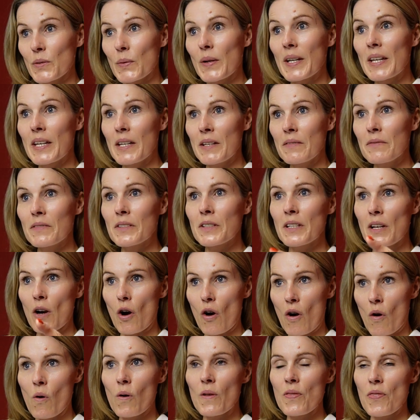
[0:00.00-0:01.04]
even
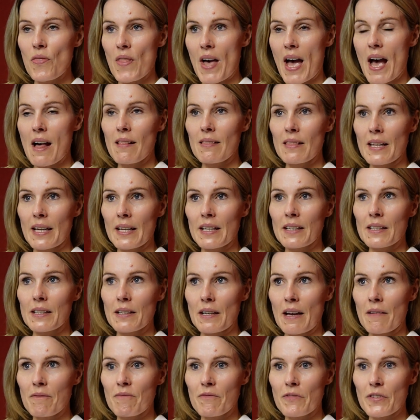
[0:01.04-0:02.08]
on that, like,